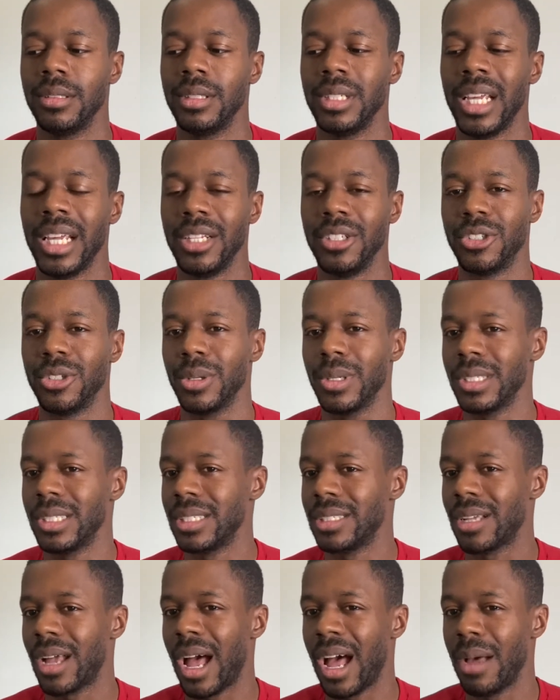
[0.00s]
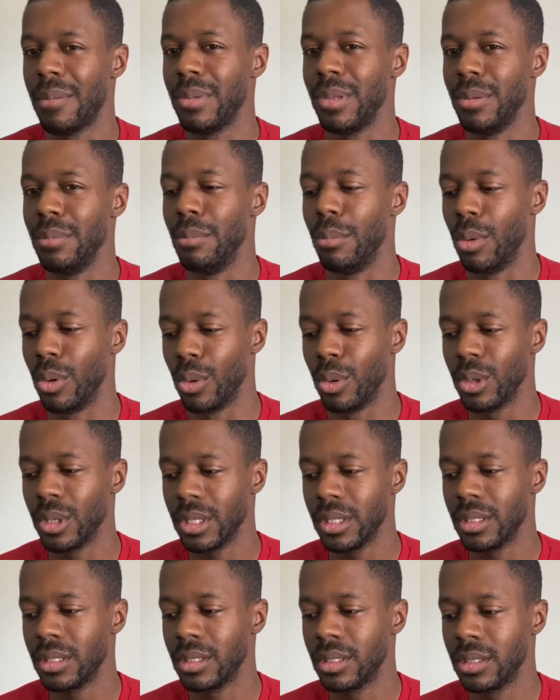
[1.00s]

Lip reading: enjoy this hobby more.